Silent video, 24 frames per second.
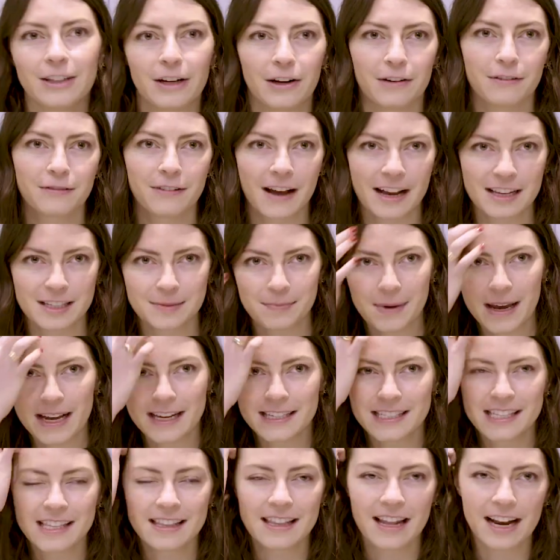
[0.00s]
you know, fast
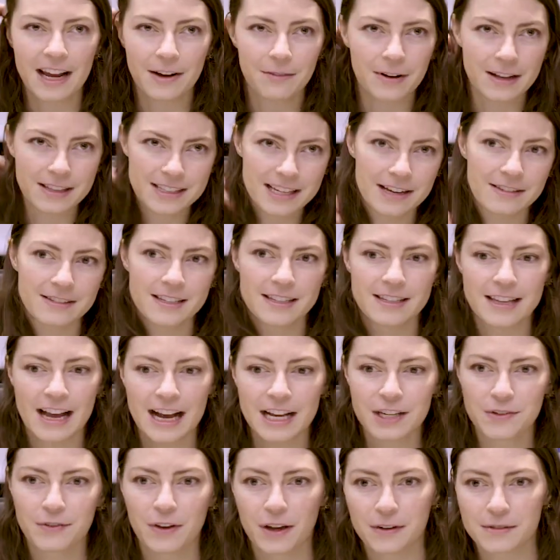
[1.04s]
paced. And then I went down to
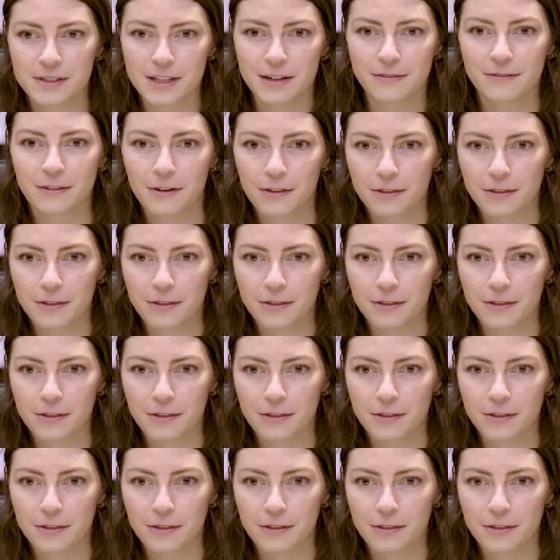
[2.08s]
Nashville. I was there